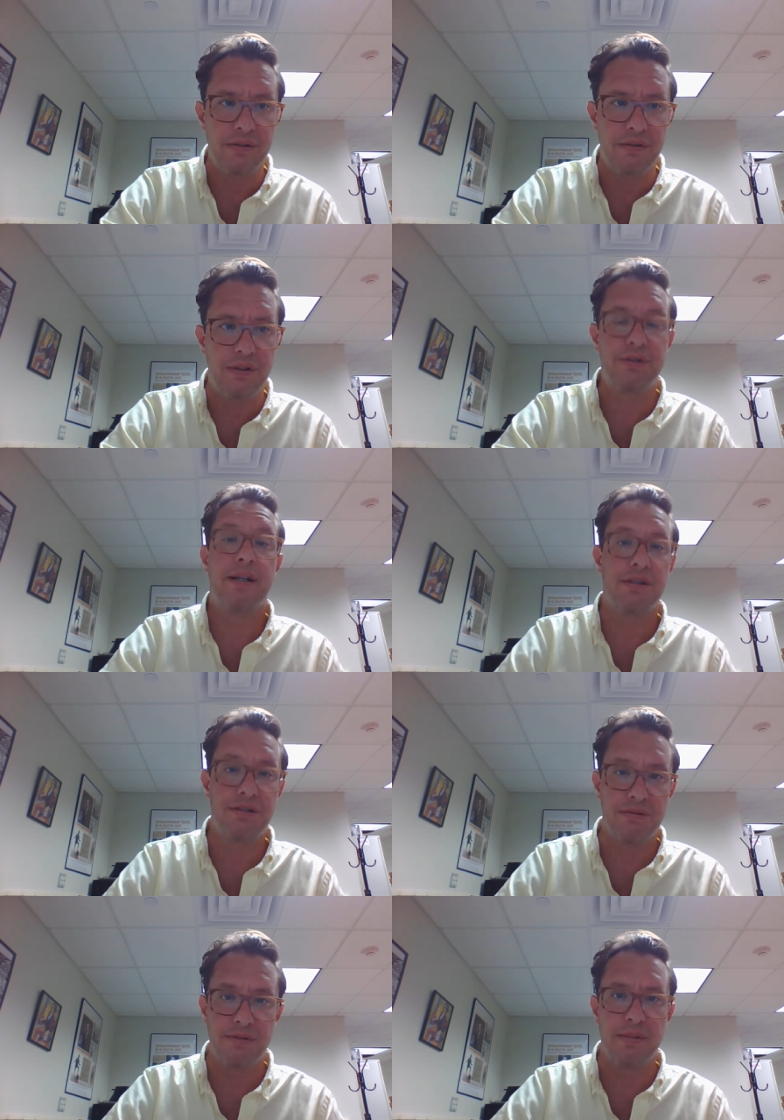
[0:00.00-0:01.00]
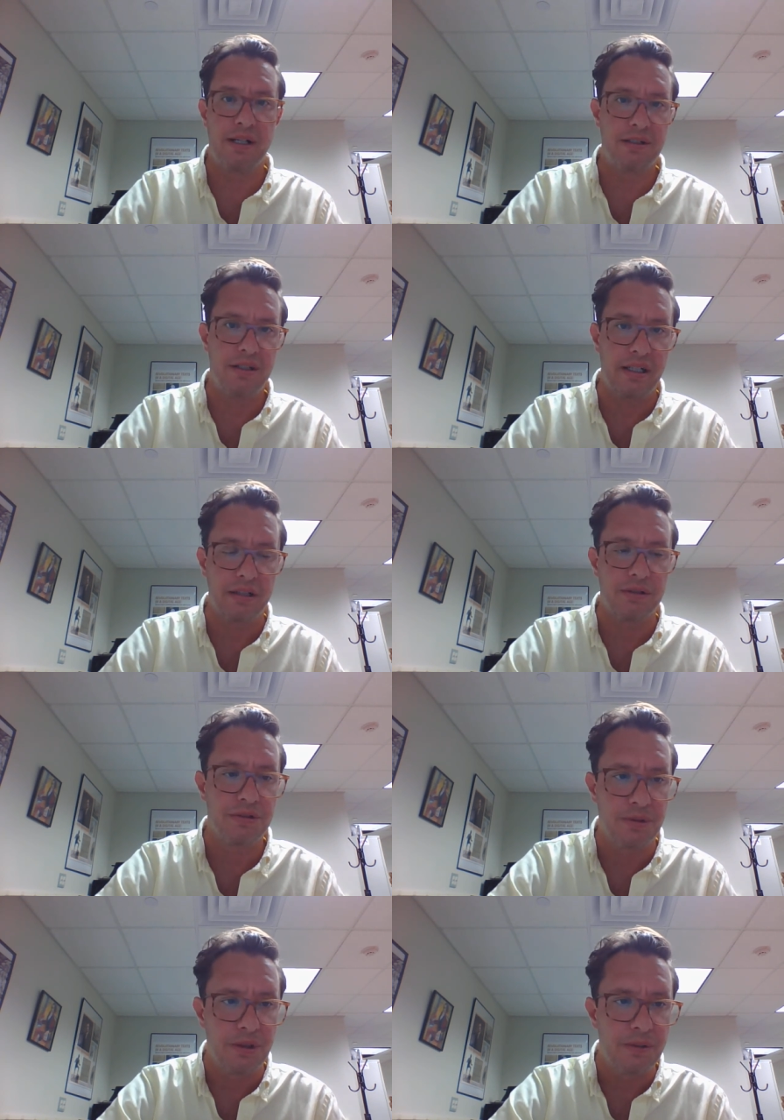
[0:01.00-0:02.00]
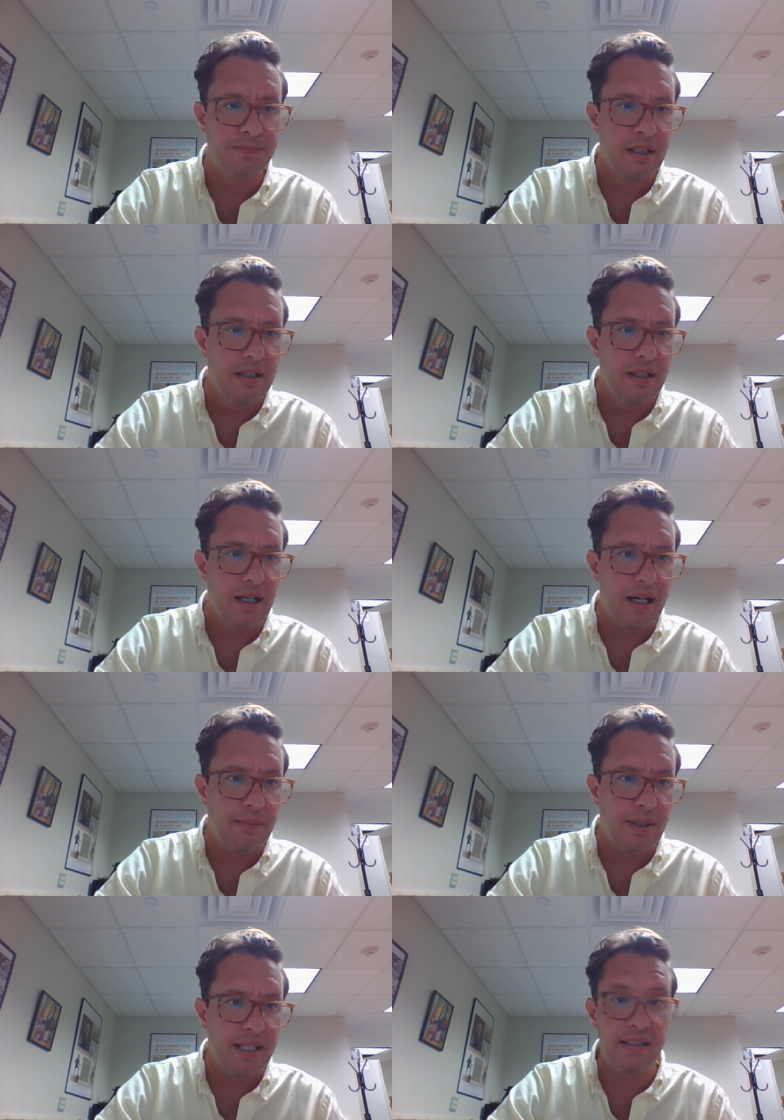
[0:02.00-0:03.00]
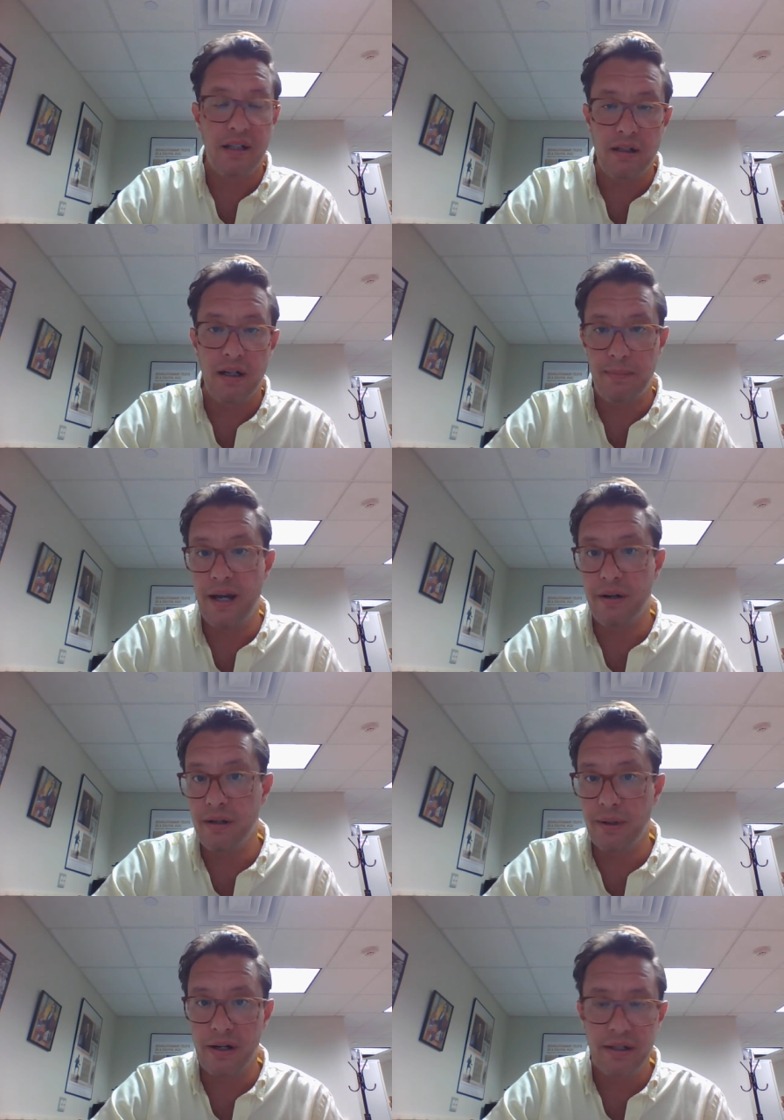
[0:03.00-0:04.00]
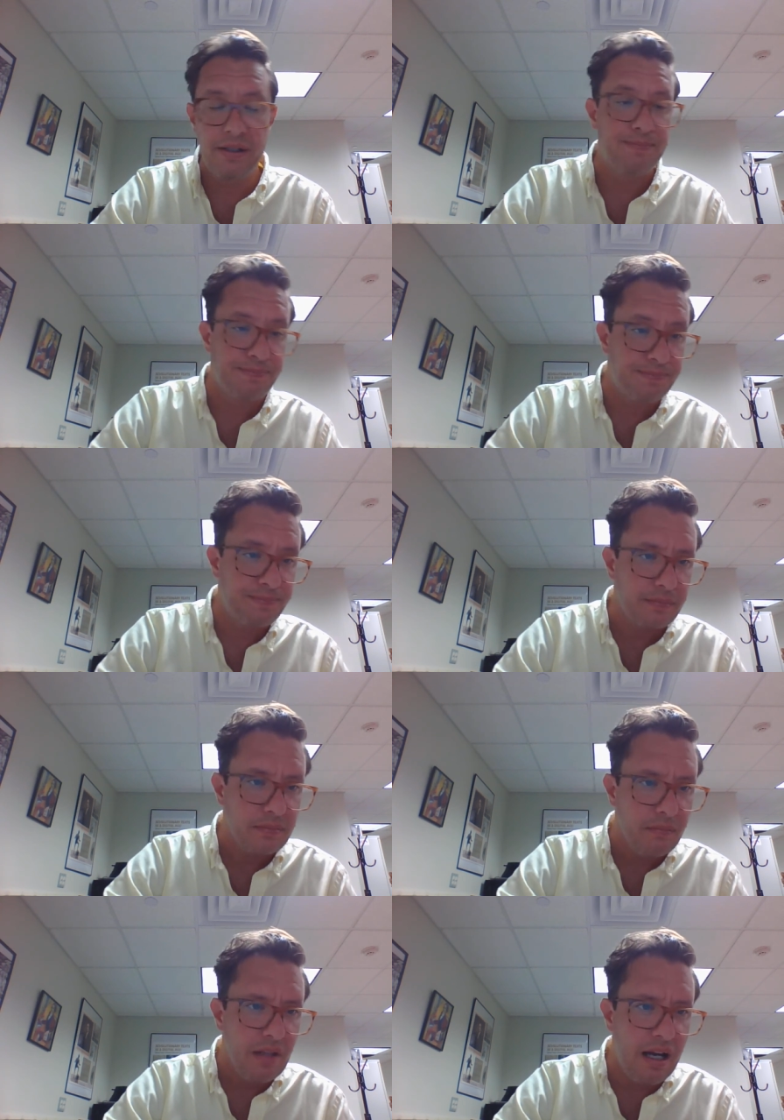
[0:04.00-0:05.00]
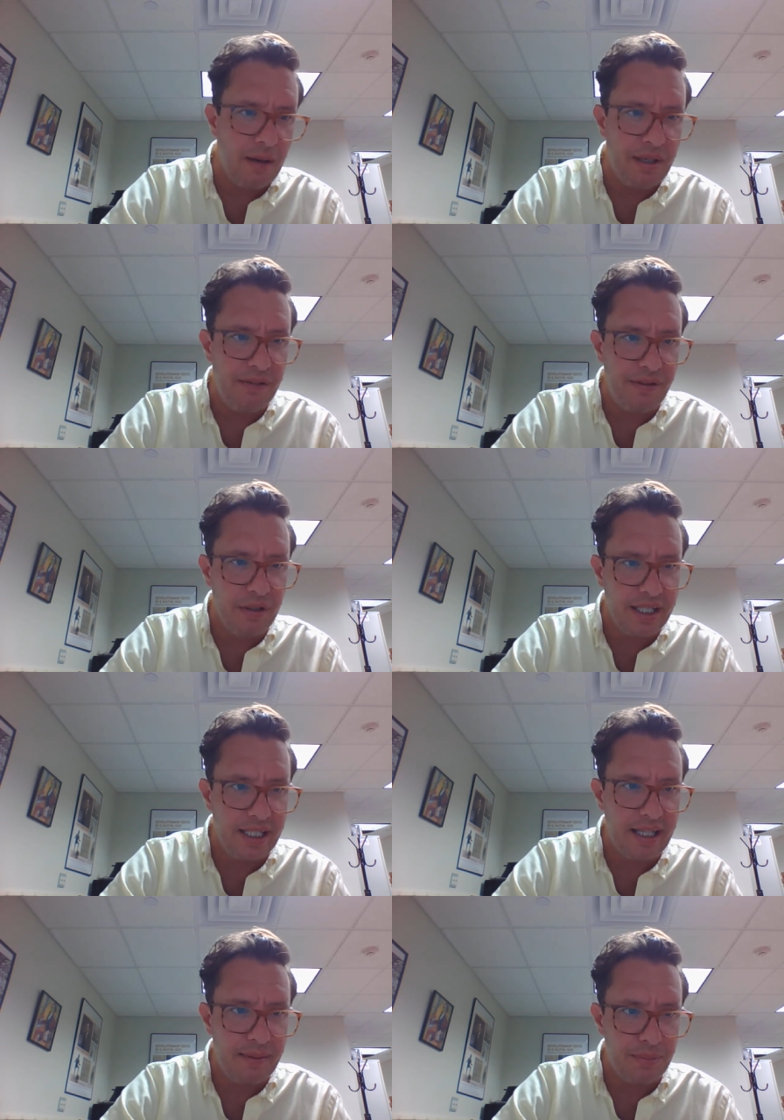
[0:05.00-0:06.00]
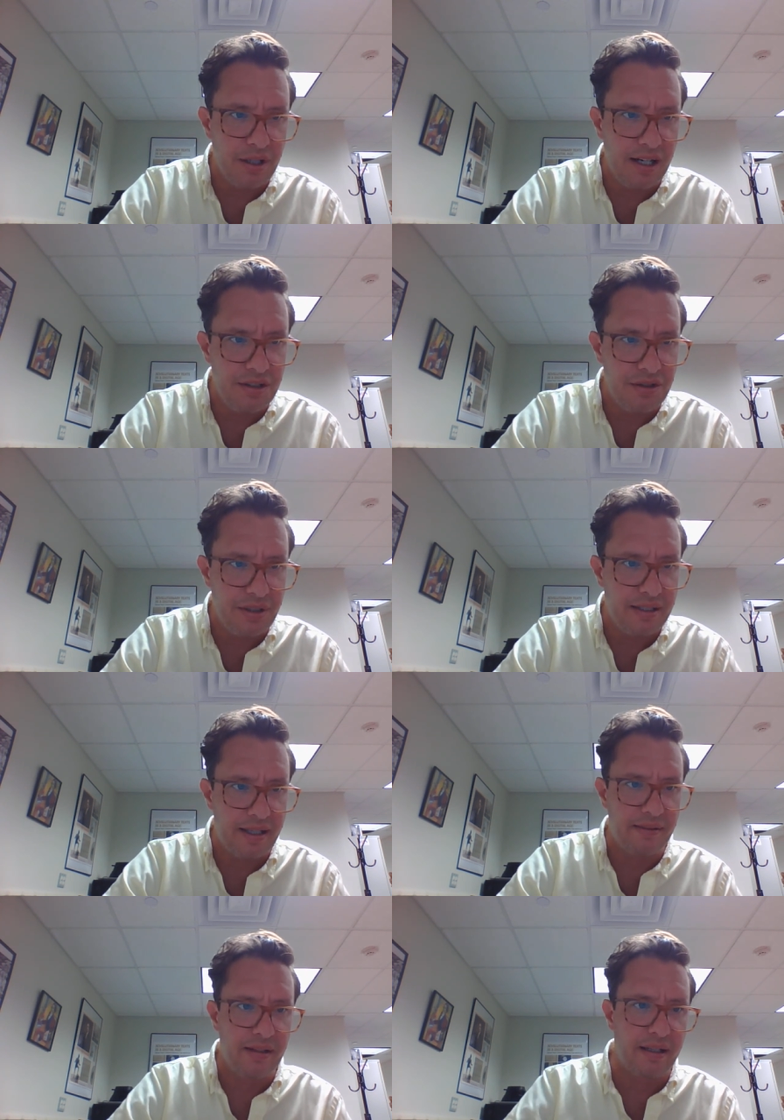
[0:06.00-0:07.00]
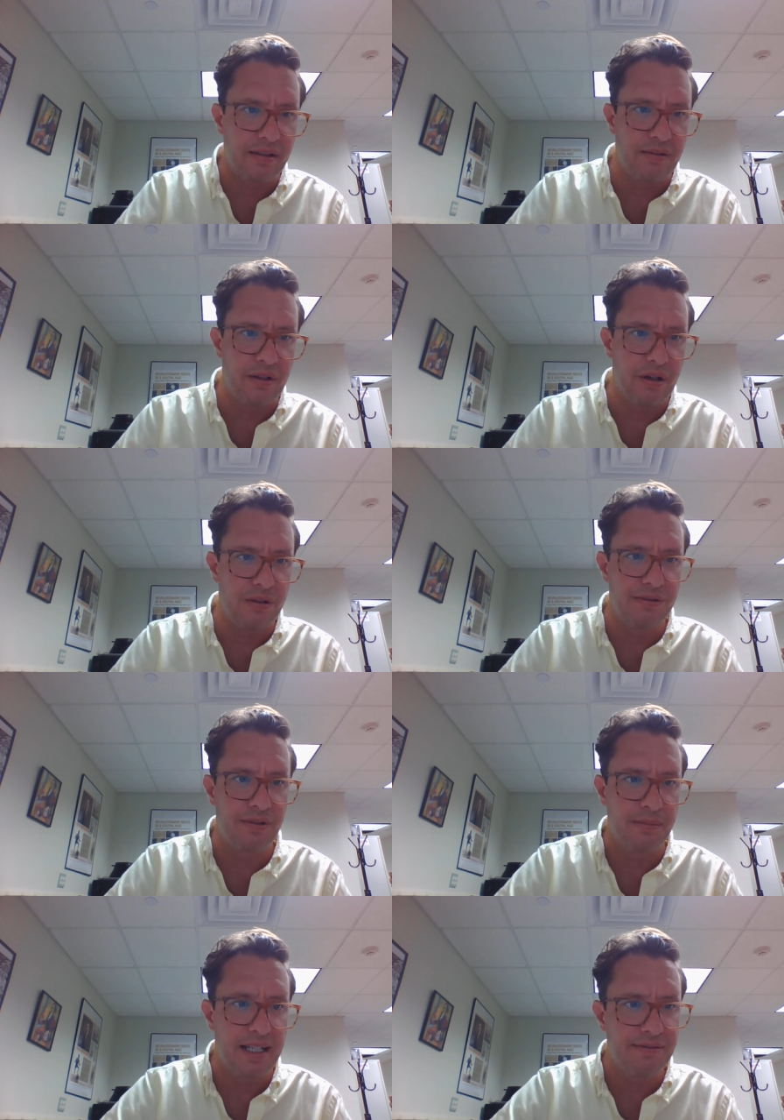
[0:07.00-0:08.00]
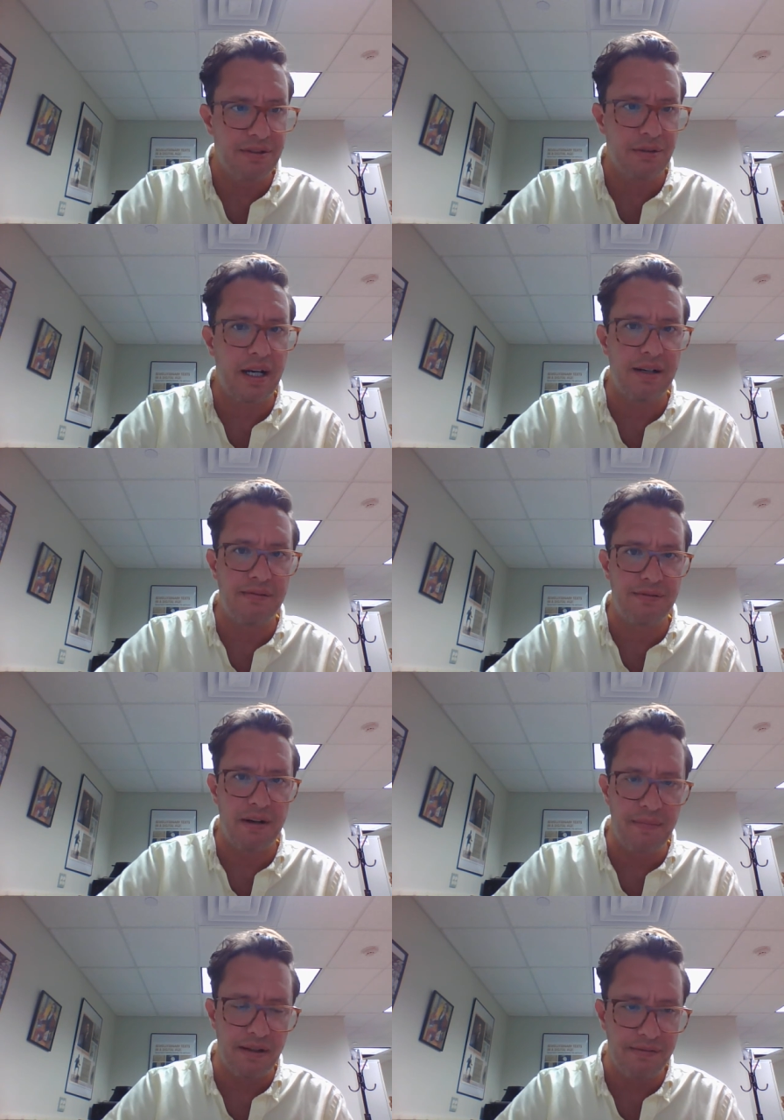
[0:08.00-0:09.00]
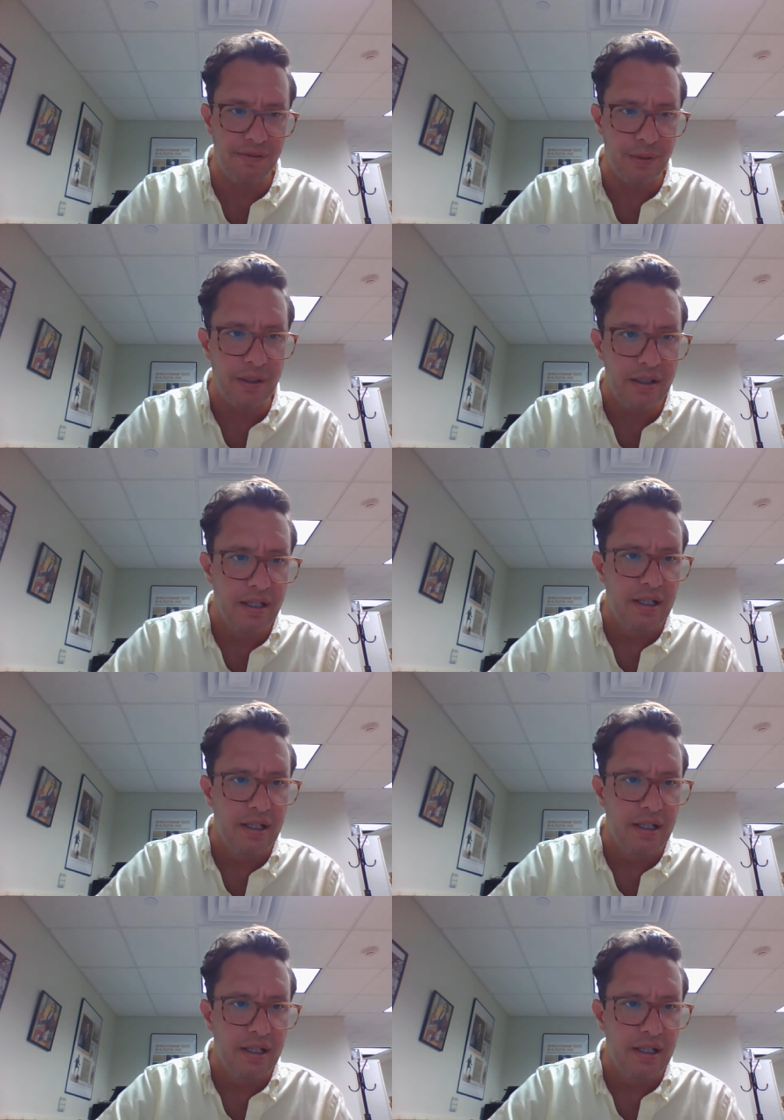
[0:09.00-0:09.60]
the transition from Dutch to English rule. But that's now called Battery Park. And if you look at that broad street that goes from left to right from that fort,